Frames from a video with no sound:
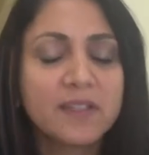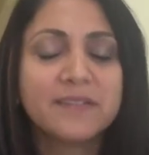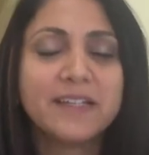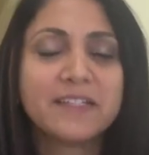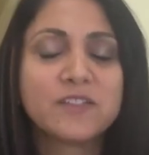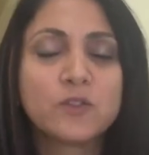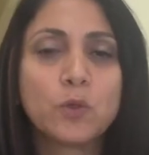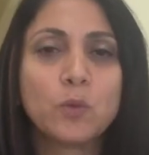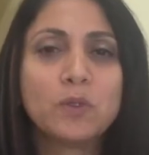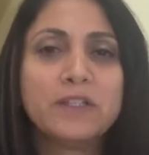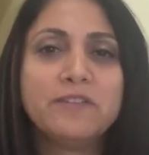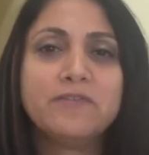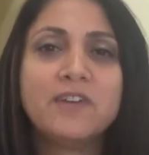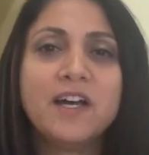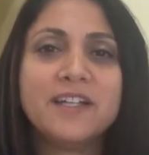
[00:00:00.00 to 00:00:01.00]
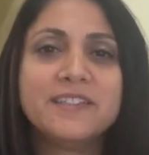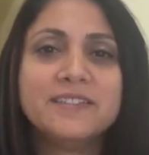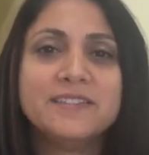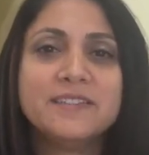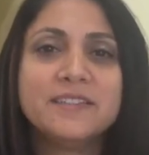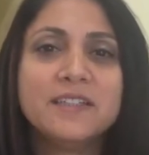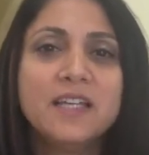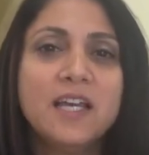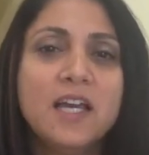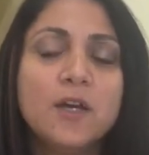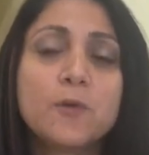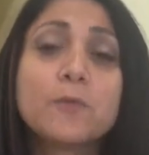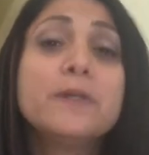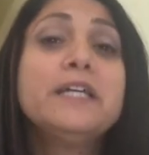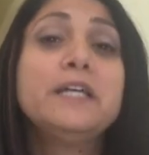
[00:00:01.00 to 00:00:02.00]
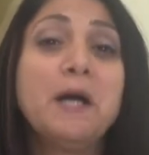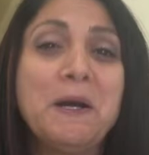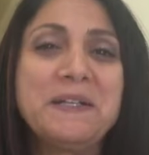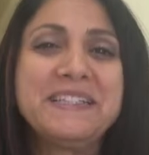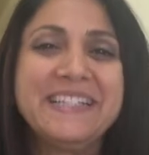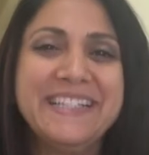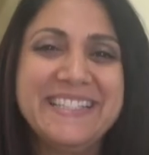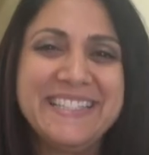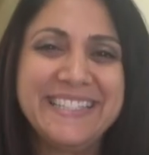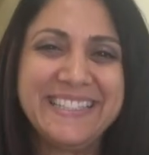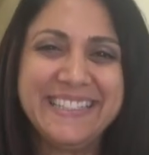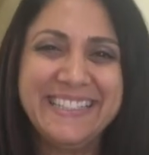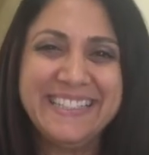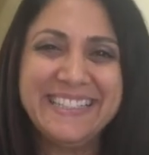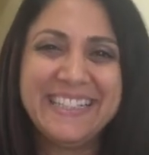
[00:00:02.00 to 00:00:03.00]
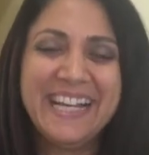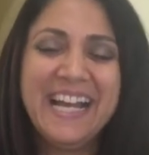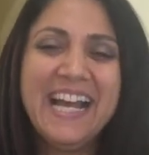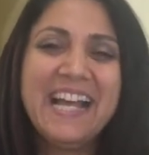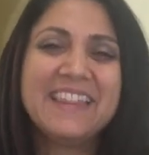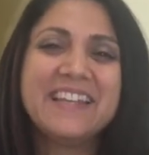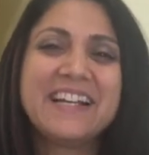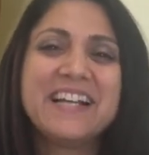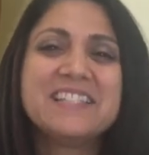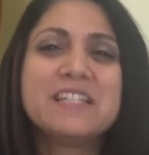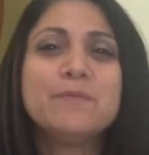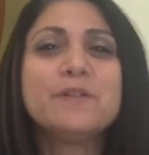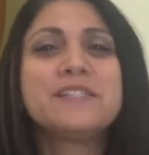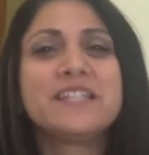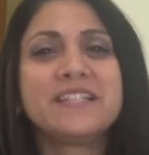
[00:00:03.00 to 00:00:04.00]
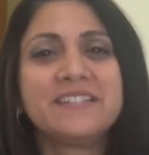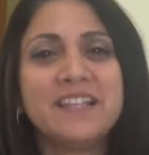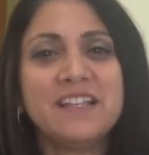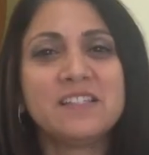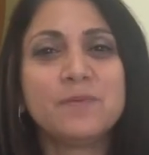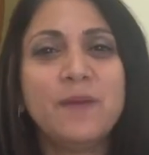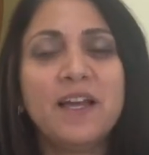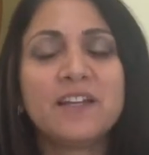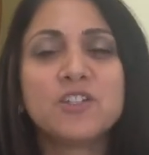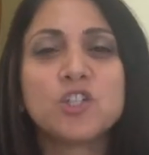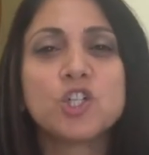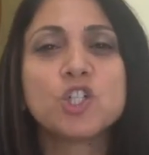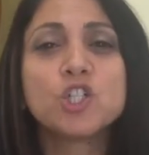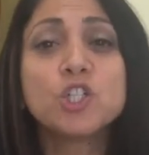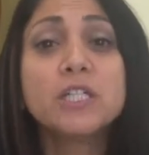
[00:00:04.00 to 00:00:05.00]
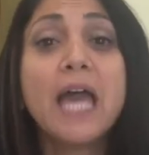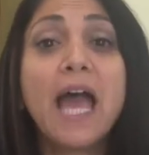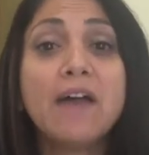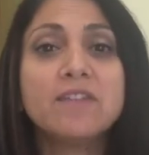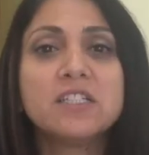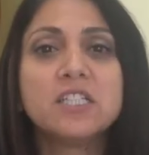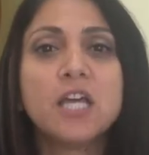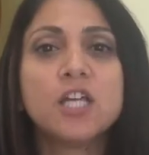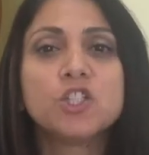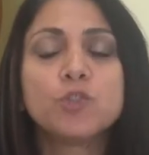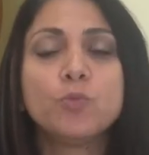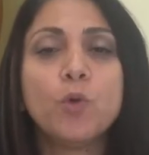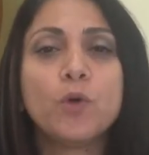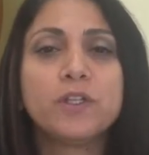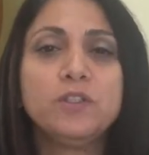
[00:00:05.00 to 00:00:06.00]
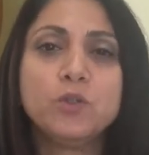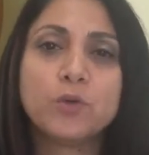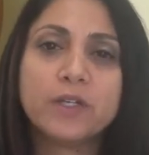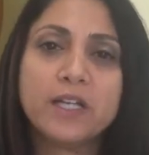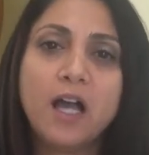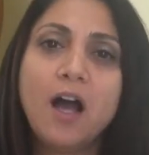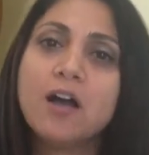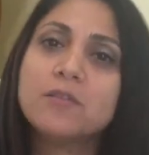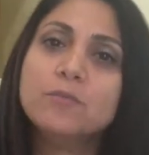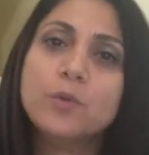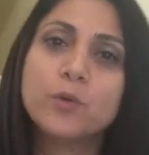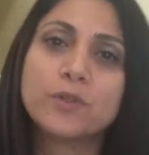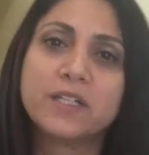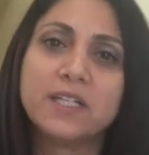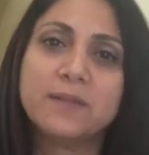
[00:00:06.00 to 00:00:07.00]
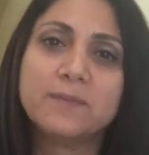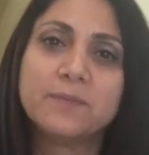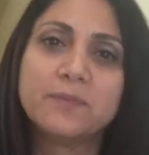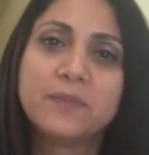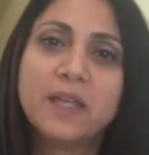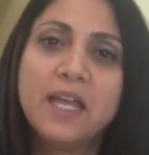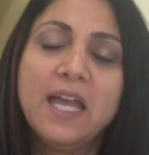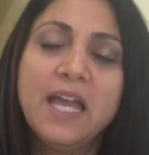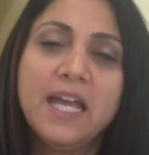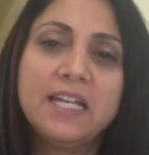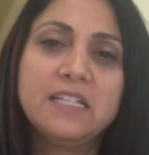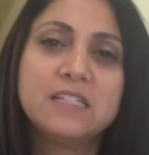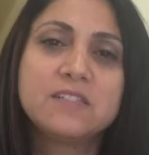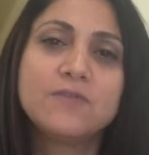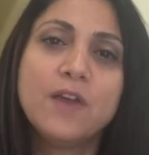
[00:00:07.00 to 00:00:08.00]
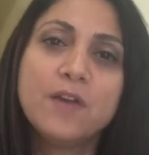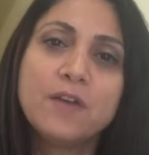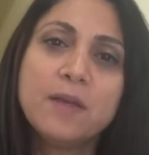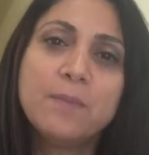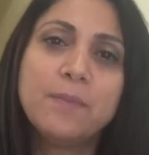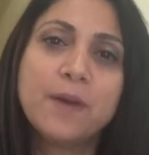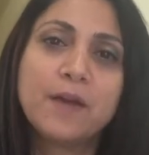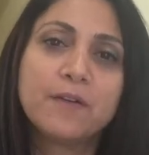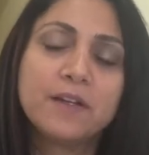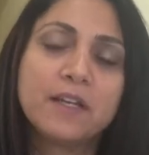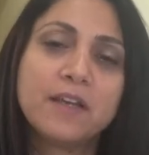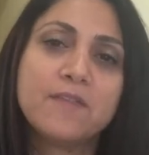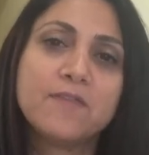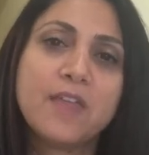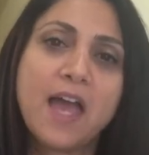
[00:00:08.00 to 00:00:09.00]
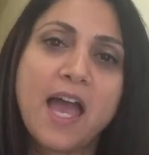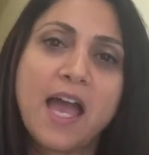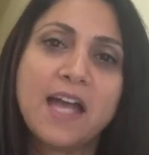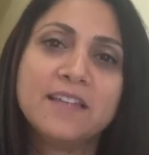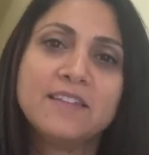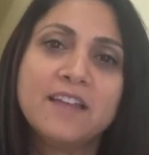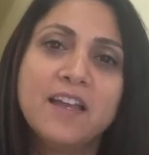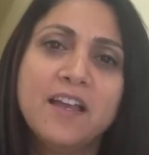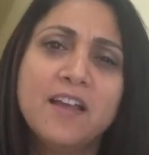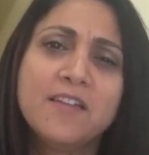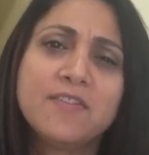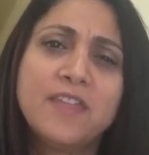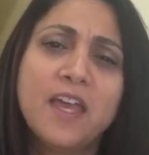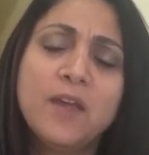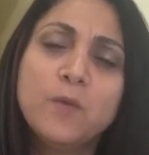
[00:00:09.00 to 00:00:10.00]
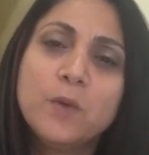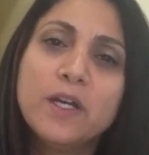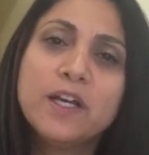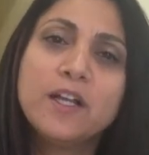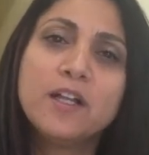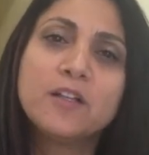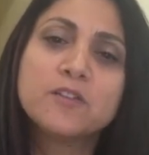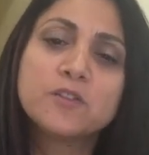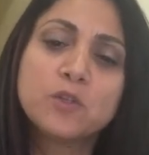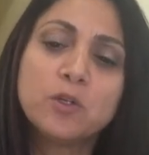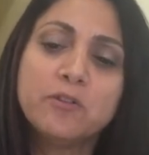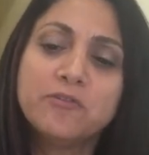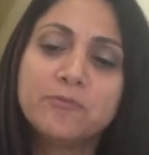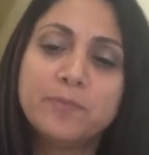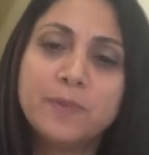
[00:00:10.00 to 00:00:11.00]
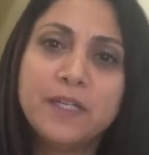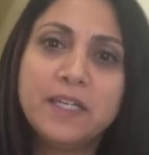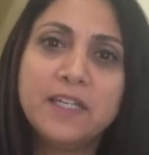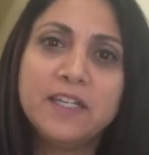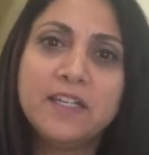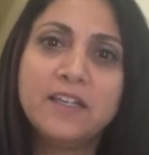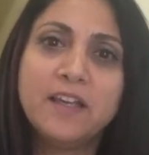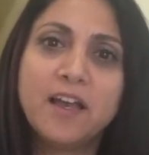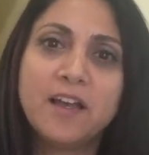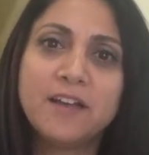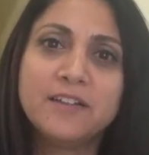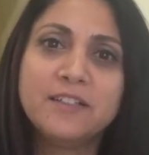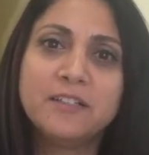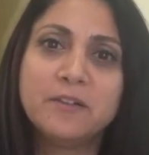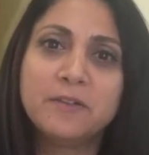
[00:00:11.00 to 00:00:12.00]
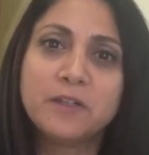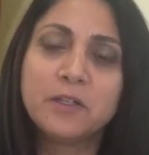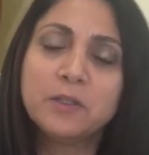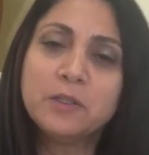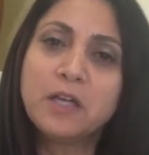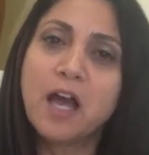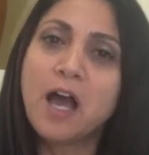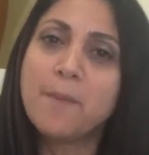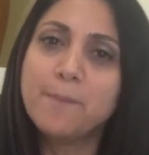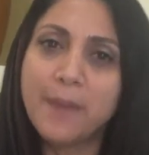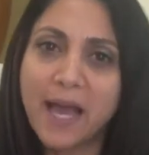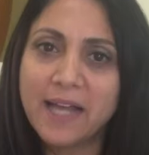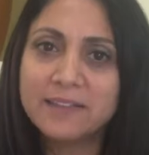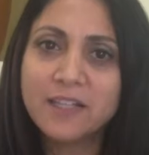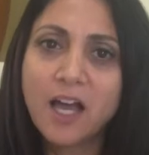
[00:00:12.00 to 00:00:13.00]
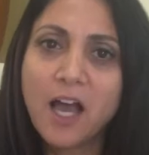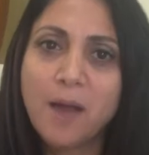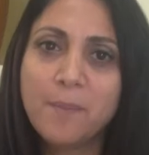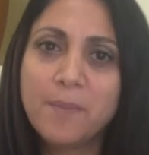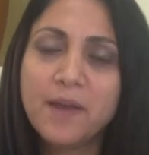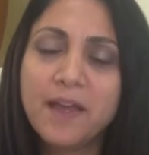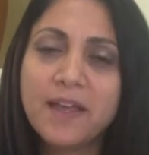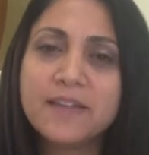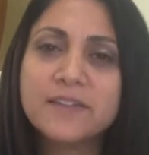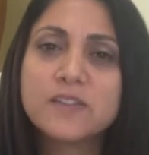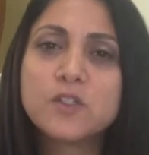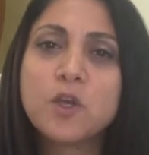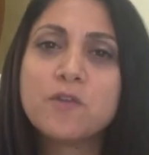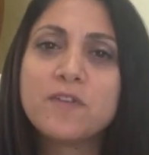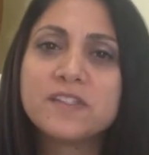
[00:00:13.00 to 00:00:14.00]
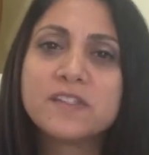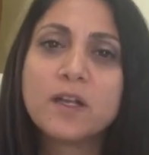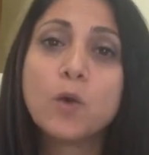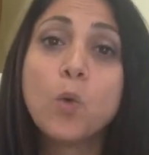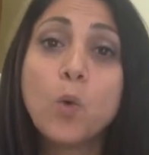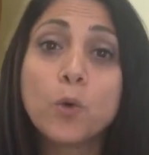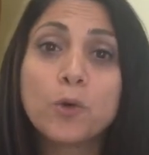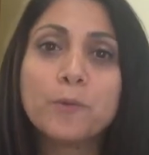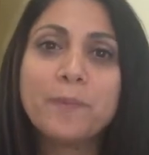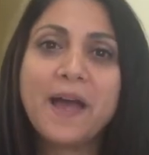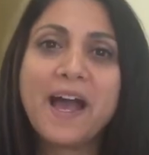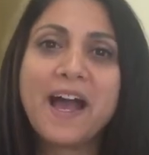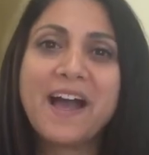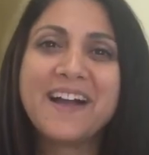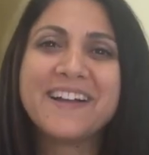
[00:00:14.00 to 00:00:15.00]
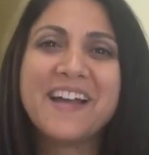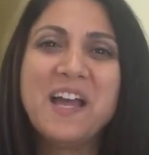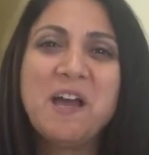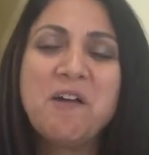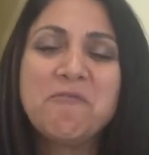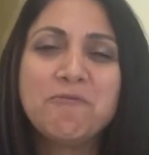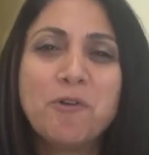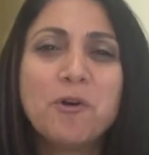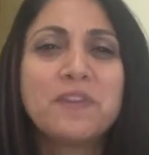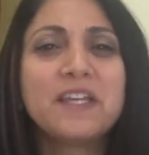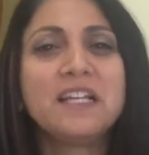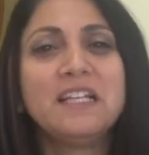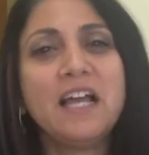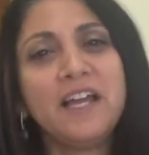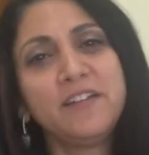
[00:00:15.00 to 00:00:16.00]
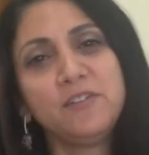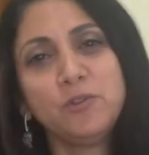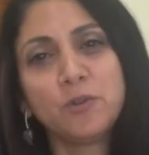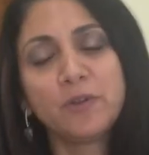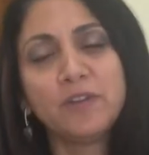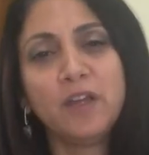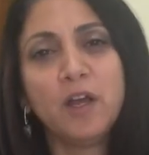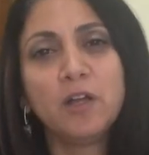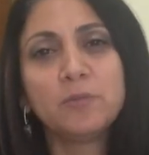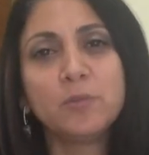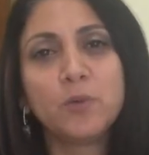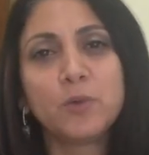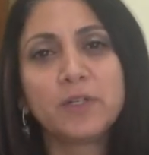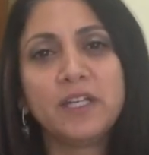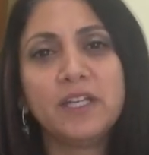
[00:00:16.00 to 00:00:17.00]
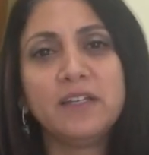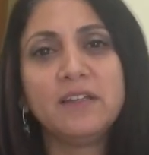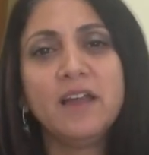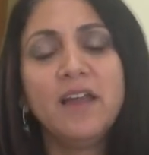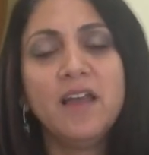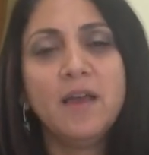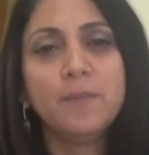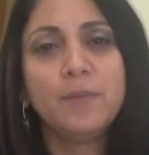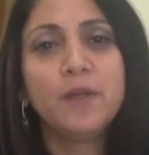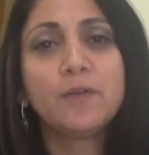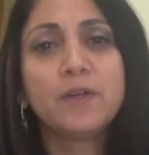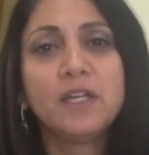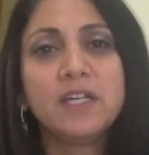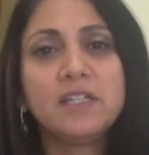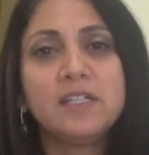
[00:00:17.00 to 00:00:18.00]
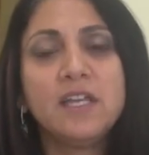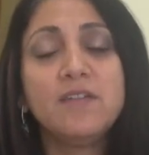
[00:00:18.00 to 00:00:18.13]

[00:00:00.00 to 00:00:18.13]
That's totally fine. Regardless, the customer success manager should have a touch point during onboarding. And it's very imperative that they will sort of be, the good cop, bad cop, and serve as the quarterback for the client during the onboarding period,